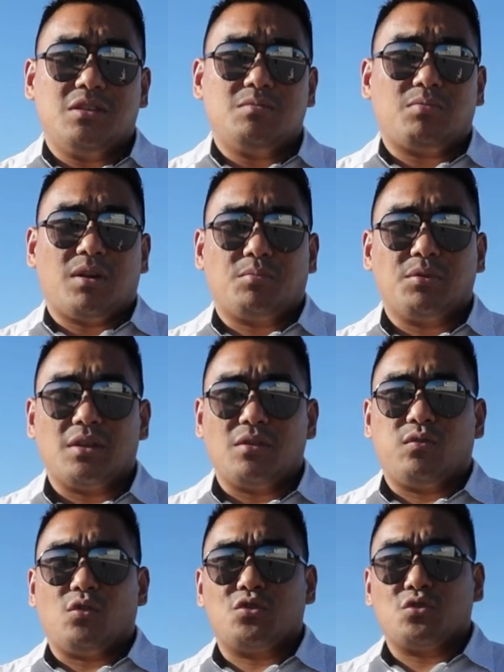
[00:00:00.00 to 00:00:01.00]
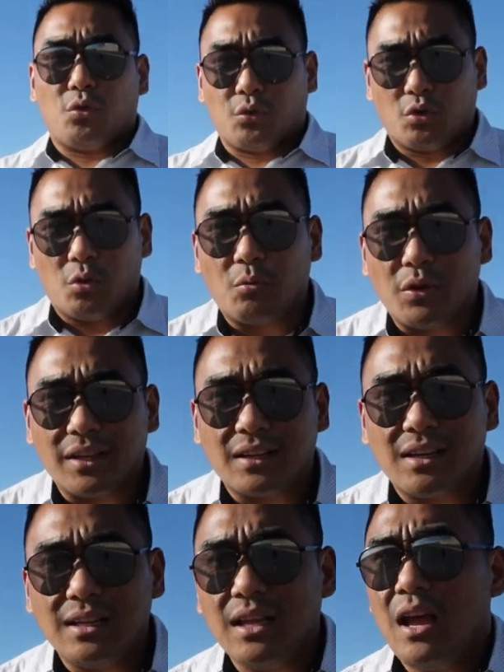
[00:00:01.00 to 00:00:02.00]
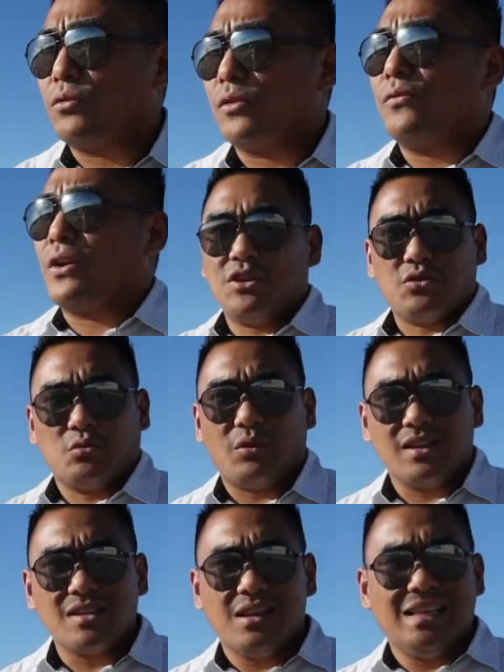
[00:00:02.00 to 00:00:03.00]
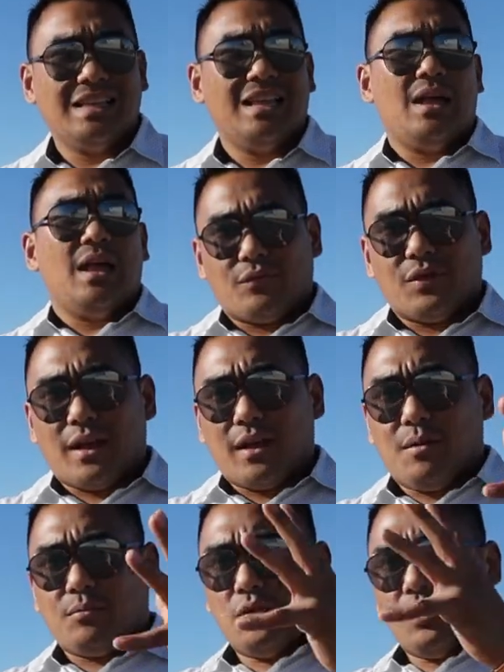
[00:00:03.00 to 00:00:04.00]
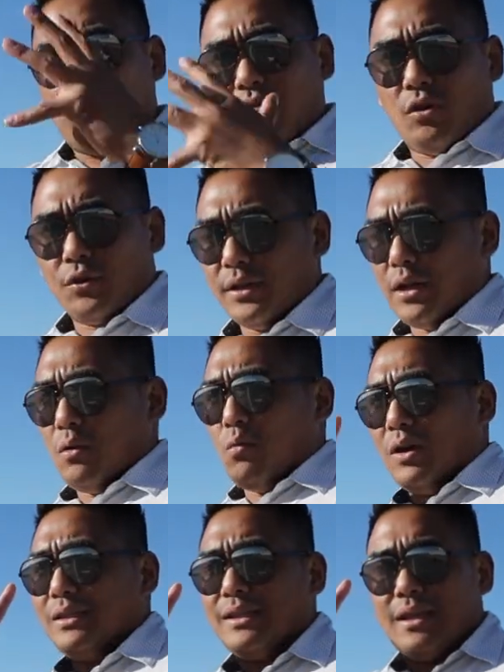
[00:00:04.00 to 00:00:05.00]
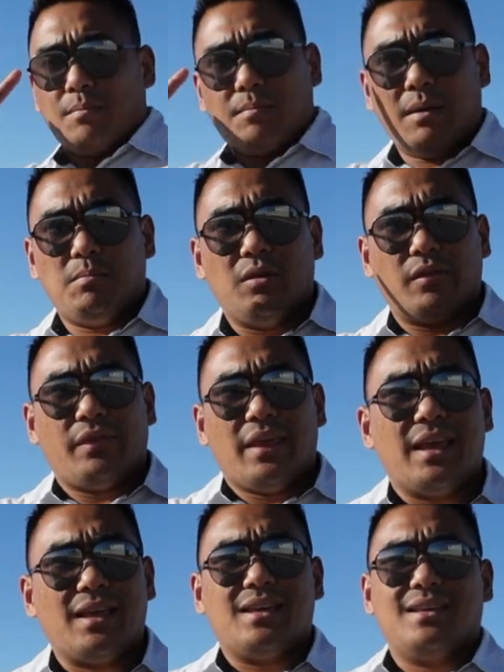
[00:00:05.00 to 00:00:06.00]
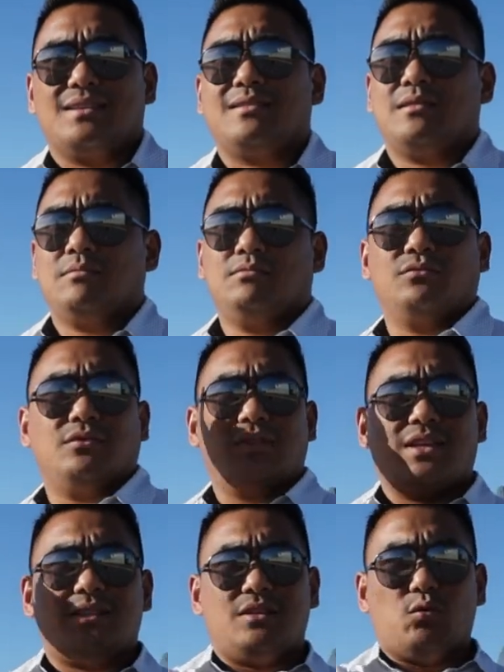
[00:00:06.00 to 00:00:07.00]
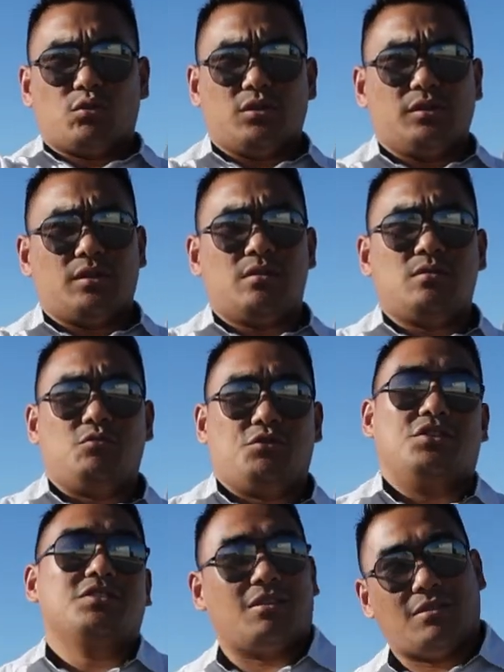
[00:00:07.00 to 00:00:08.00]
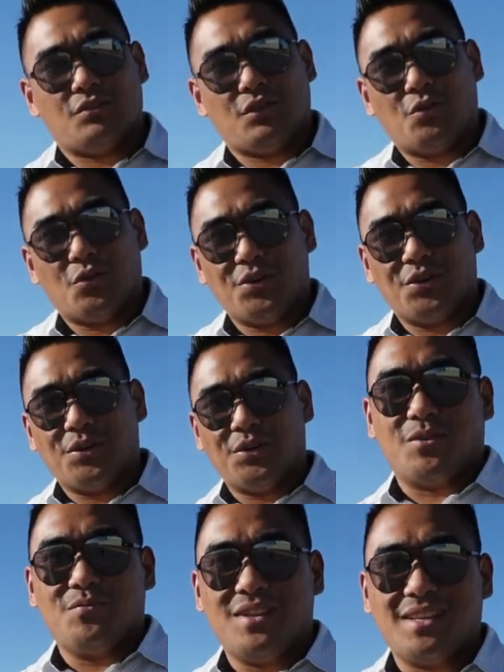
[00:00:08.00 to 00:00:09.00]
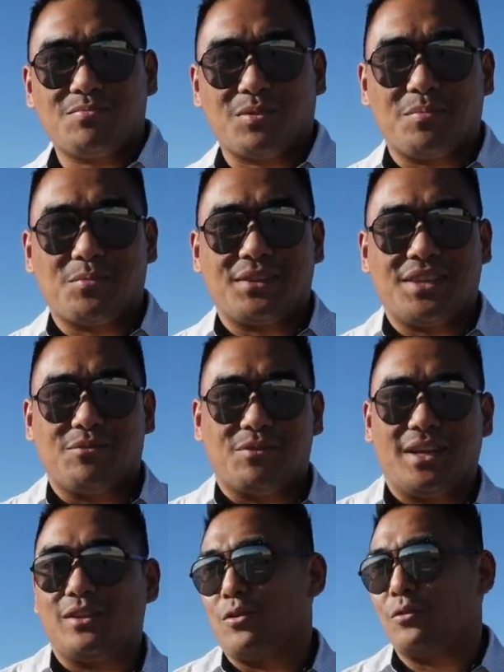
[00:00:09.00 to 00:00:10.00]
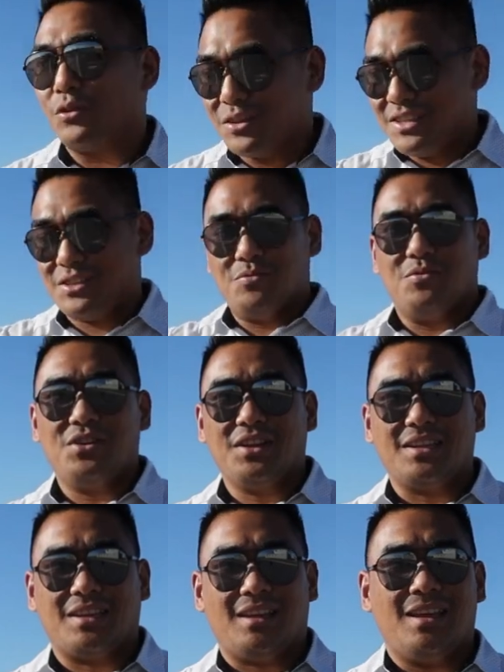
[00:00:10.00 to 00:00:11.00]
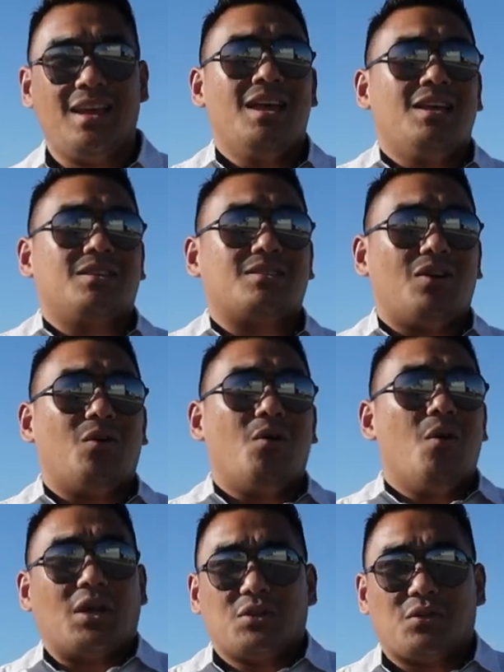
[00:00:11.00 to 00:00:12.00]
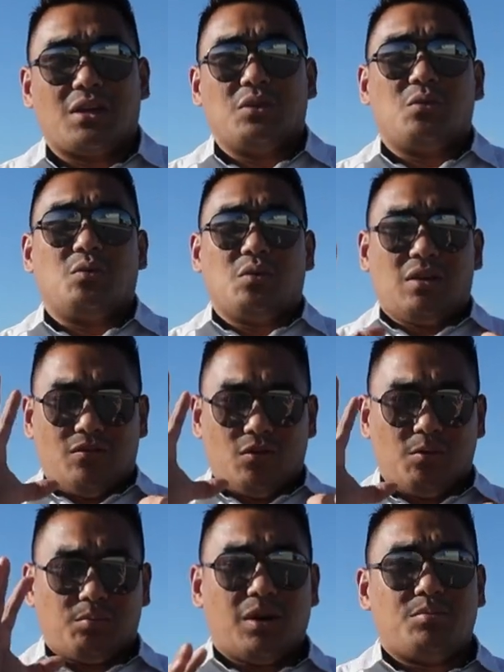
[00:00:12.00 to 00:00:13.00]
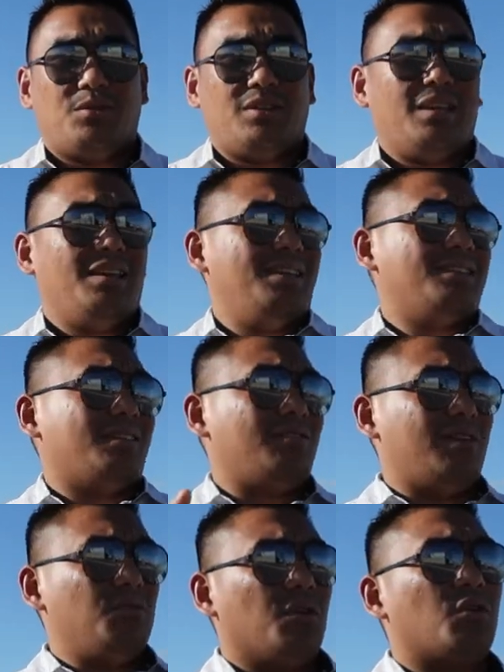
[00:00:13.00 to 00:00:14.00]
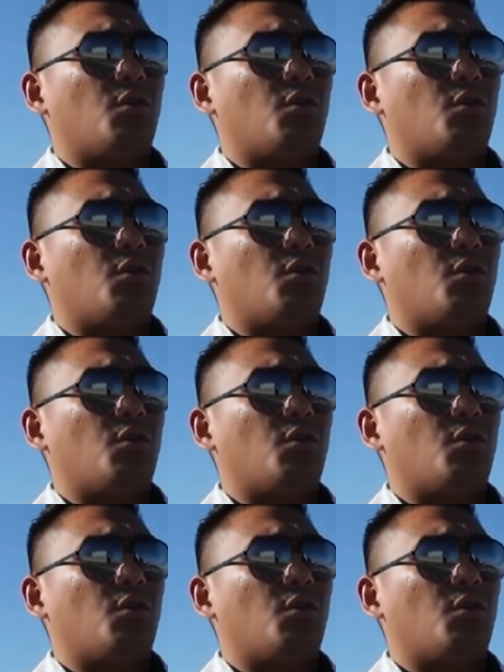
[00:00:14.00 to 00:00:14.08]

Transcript: this property for short-term rental or for vacation rental, if they come to the Florida, what they people think is Disney World, which is around the corner from this property, right? Or for this community. So what you can do, if your property is around the